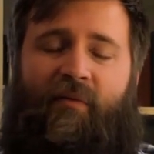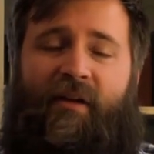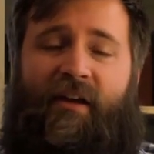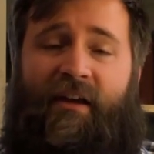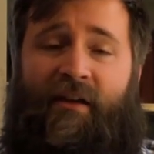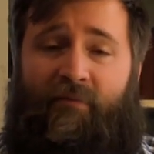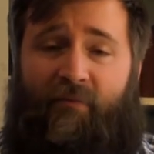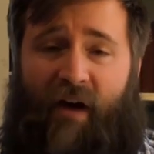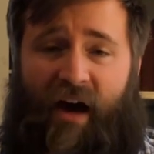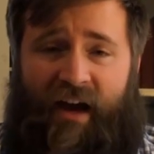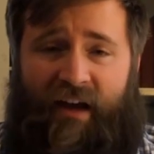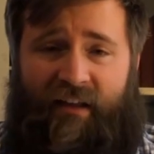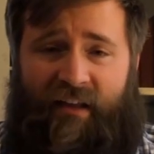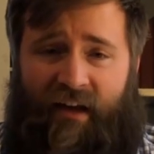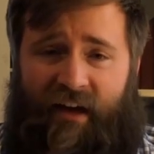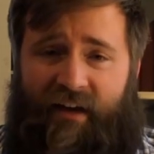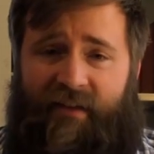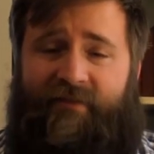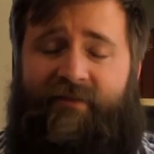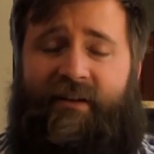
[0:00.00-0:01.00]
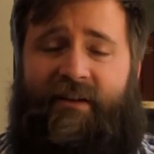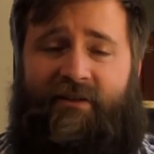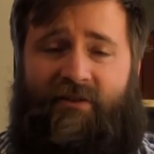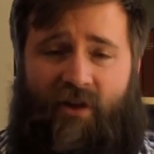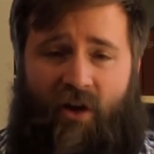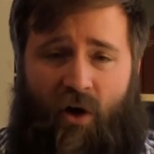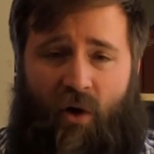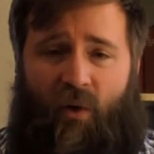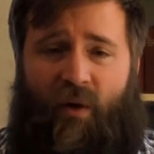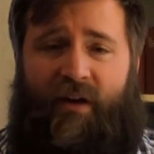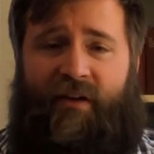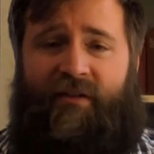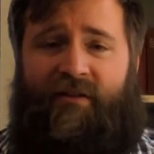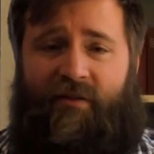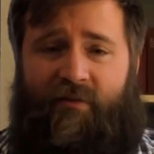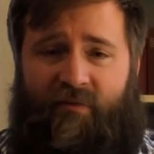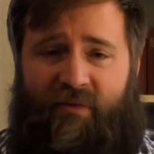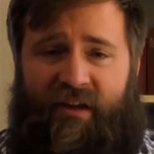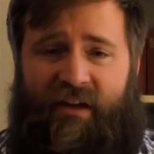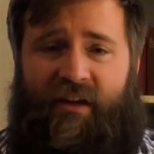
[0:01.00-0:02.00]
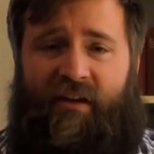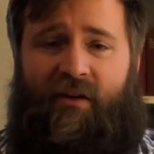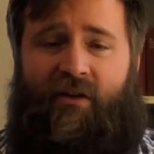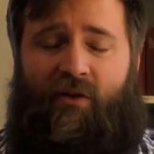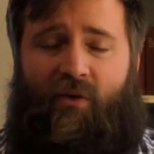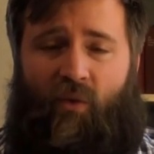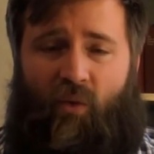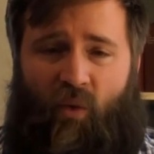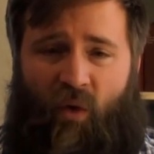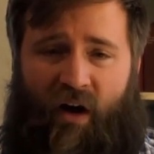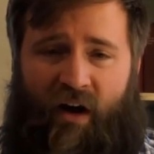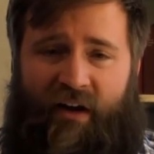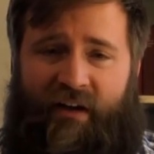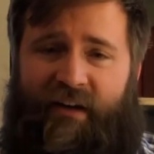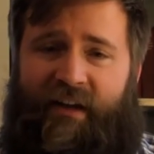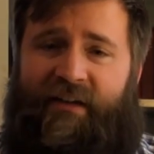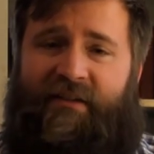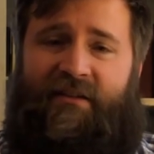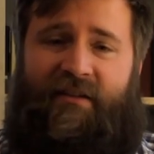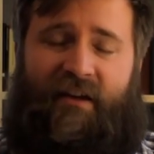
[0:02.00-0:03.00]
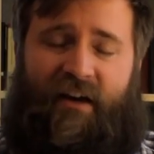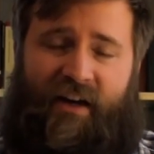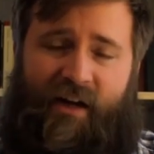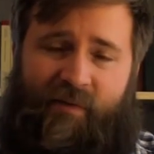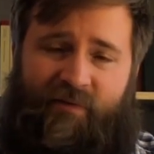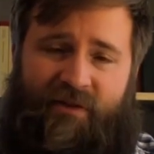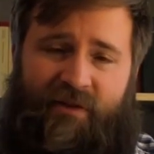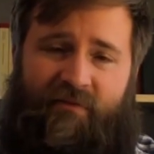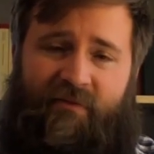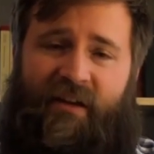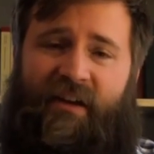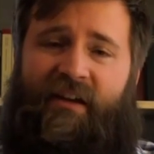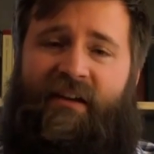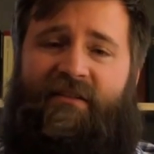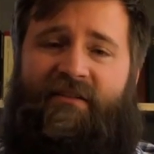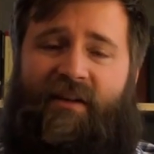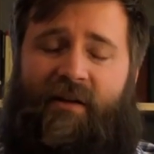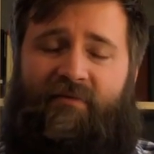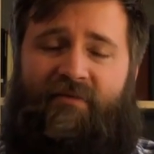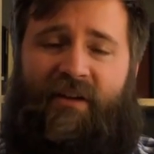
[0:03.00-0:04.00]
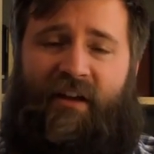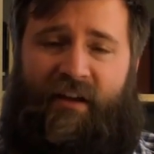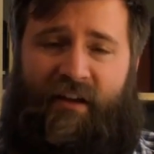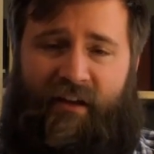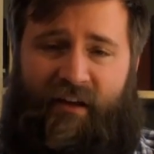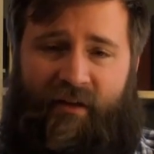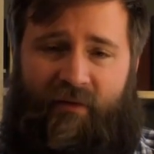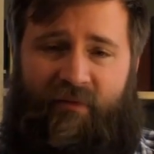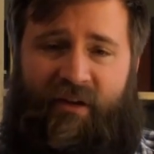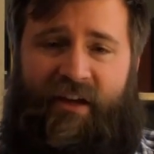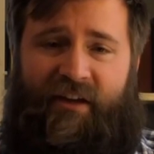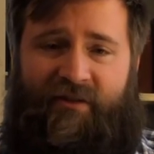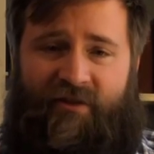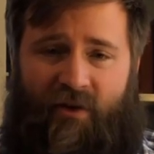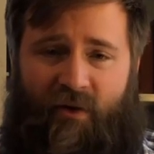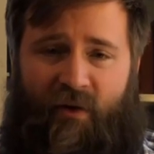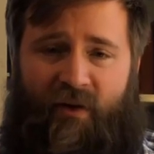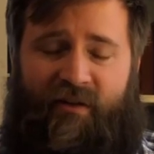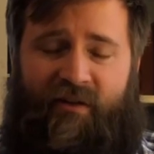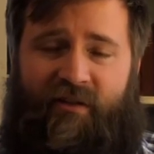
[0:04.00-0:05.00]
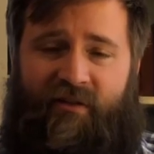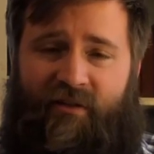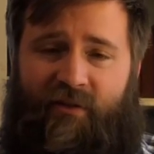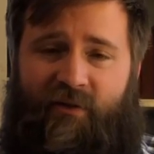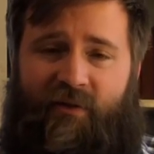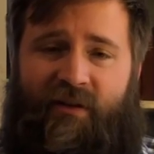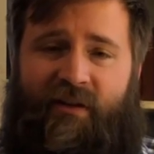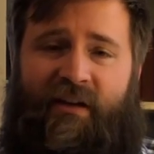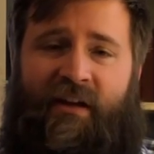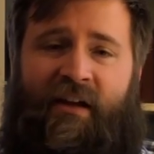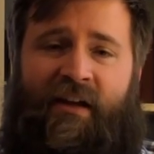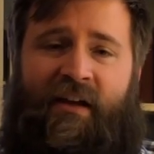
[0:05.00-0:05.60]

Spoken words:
in my life is going to be won. It's not up to me, it's up to Him. He's going to do it.